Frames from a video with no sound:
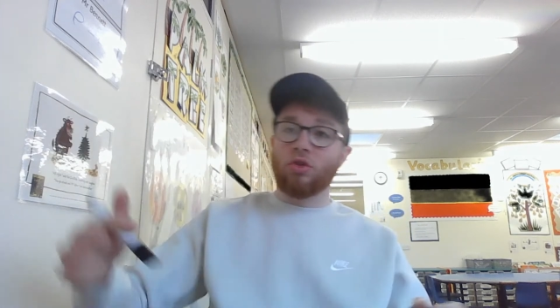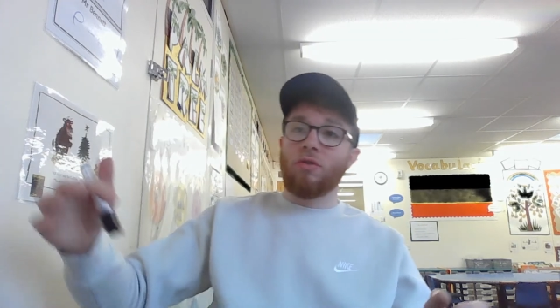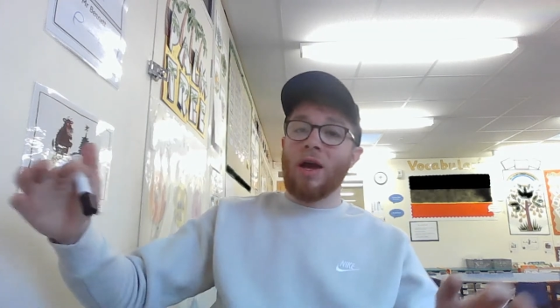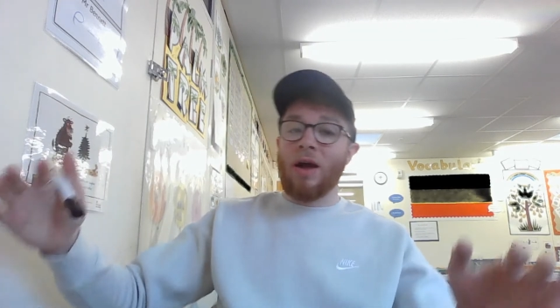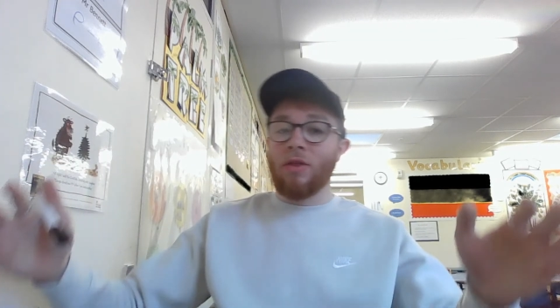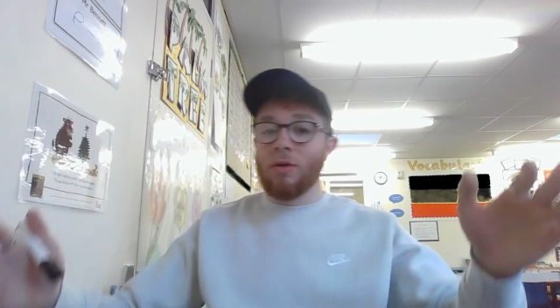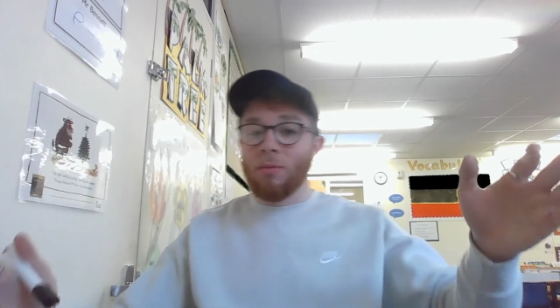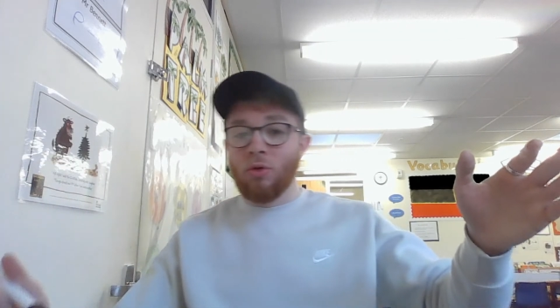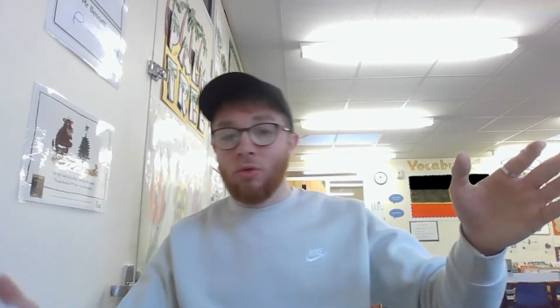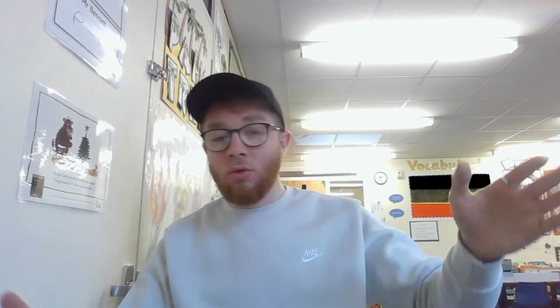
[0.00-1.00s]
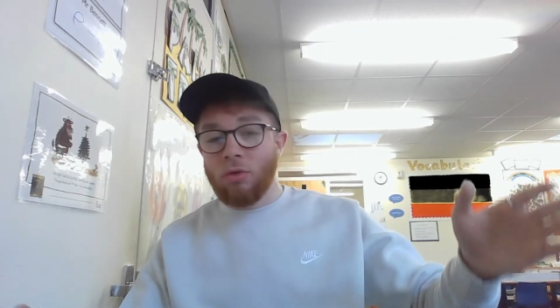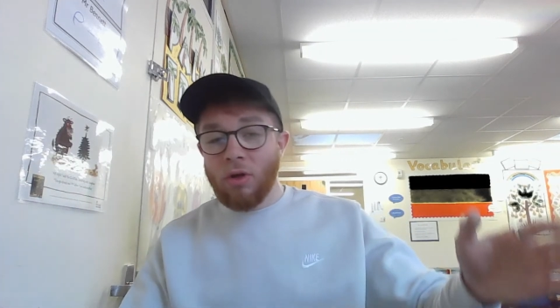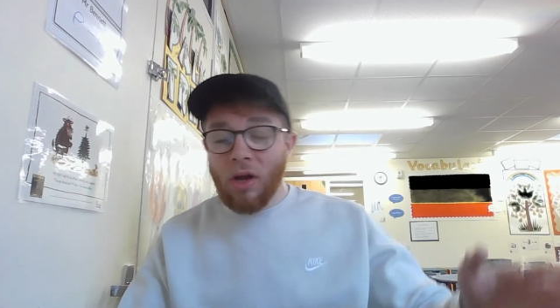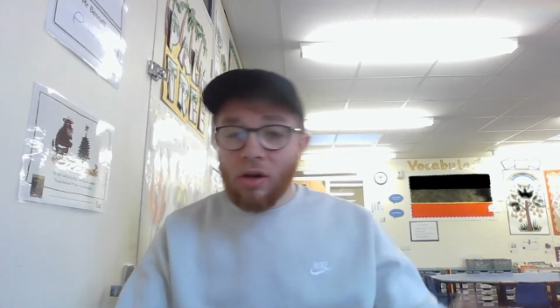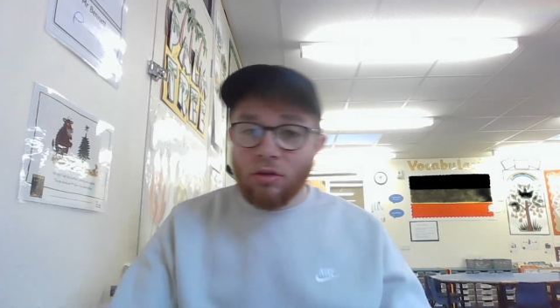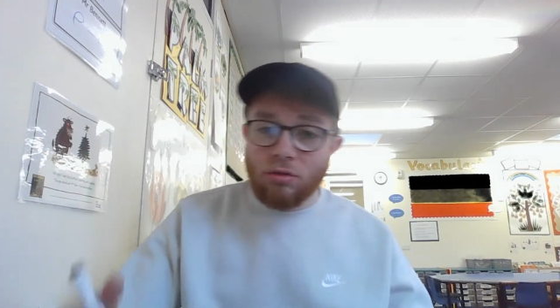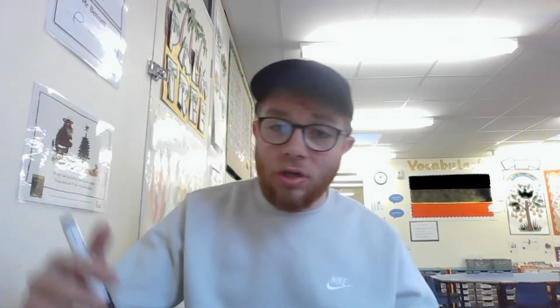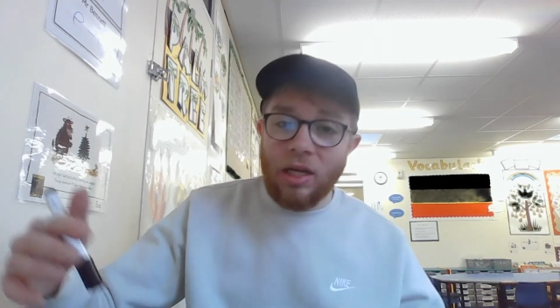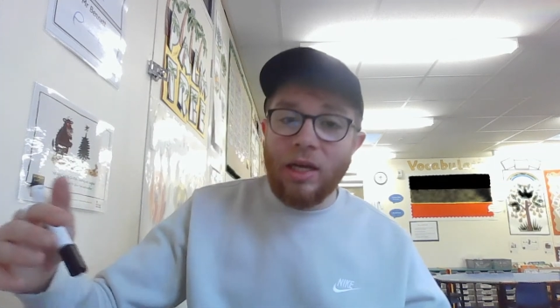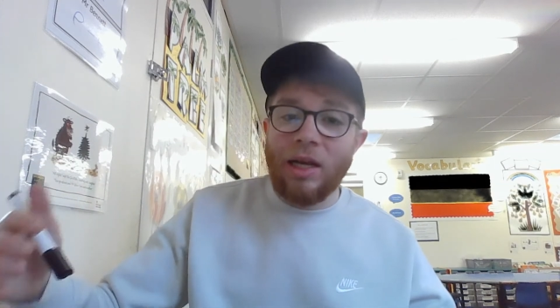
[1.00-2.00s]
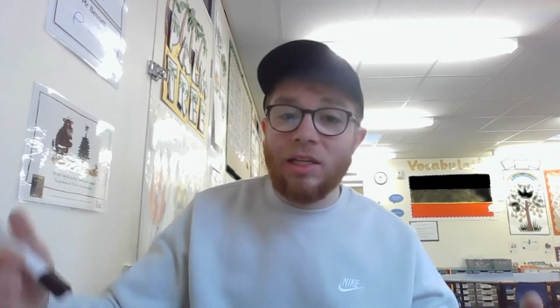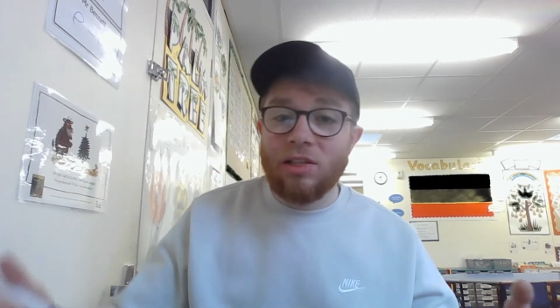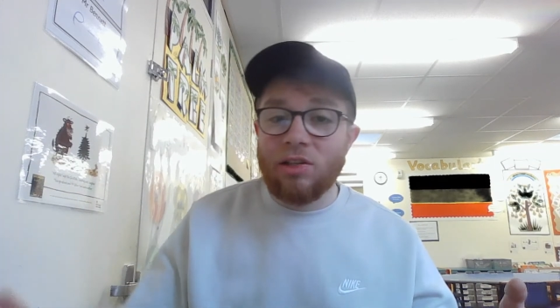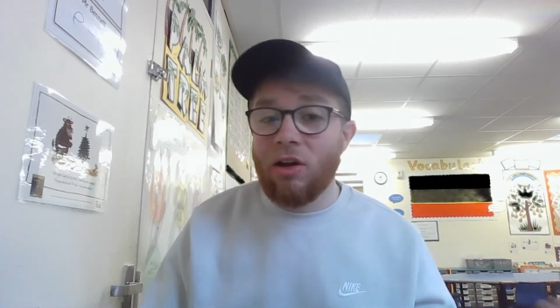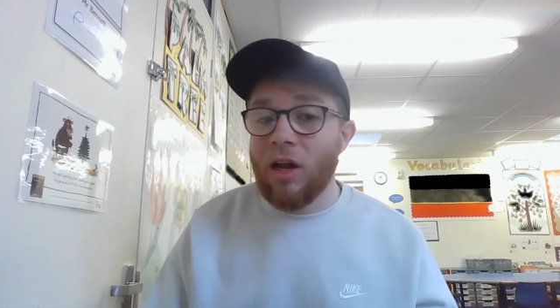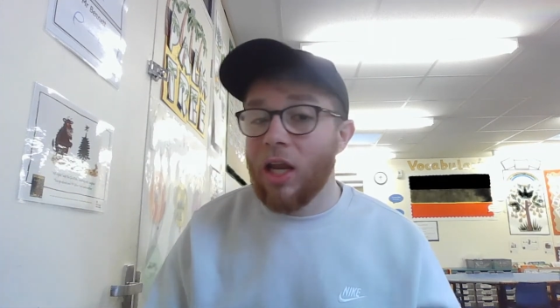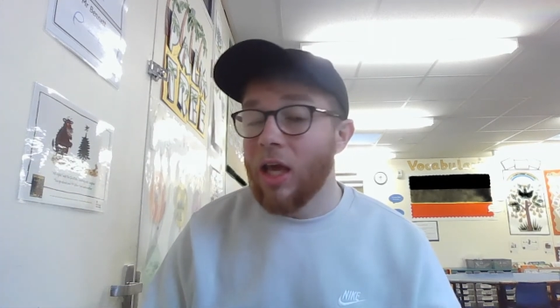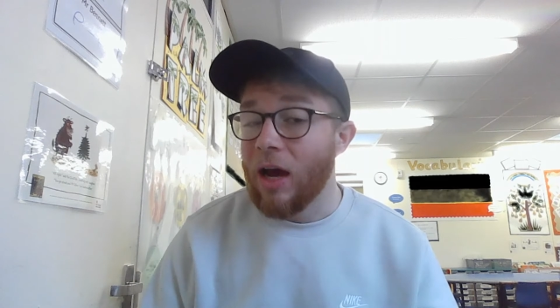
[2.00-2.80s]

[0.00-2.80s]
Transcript: around the moon really slowly.